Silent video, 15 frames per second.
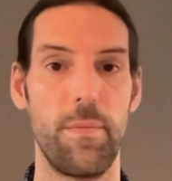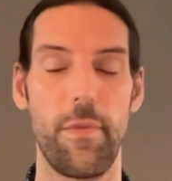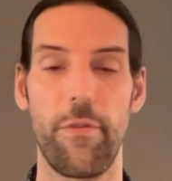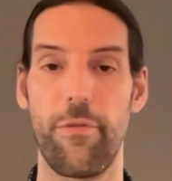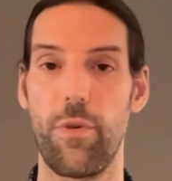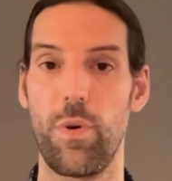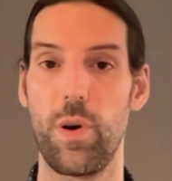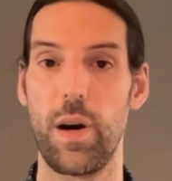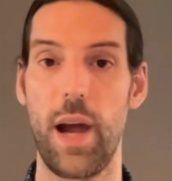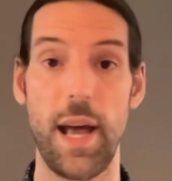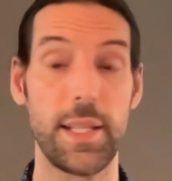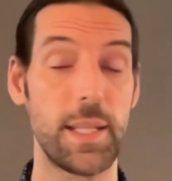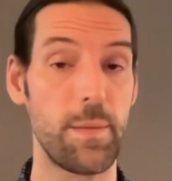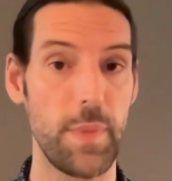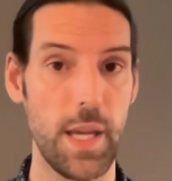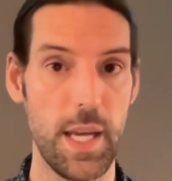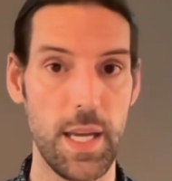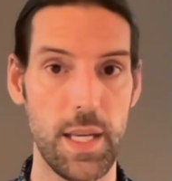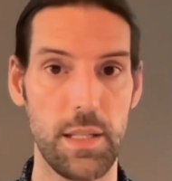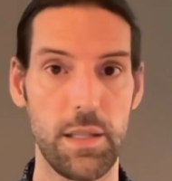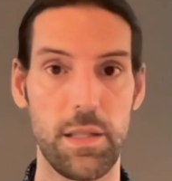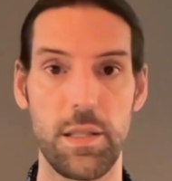for
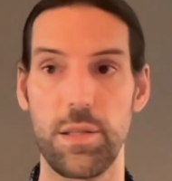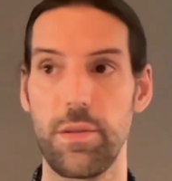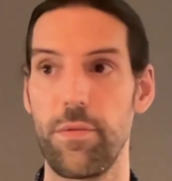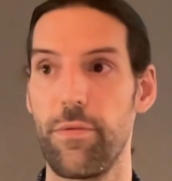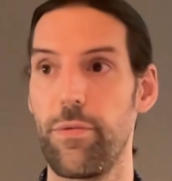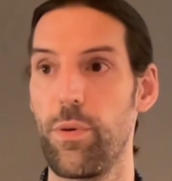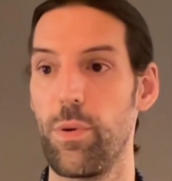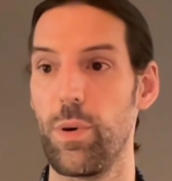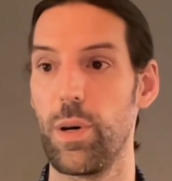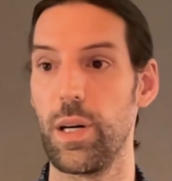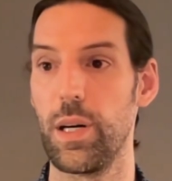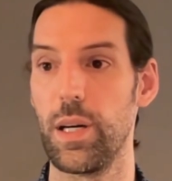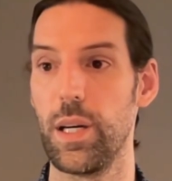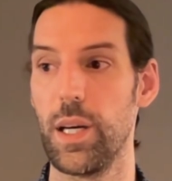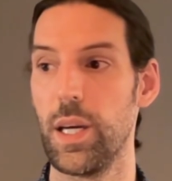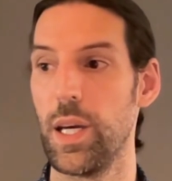SMEs, for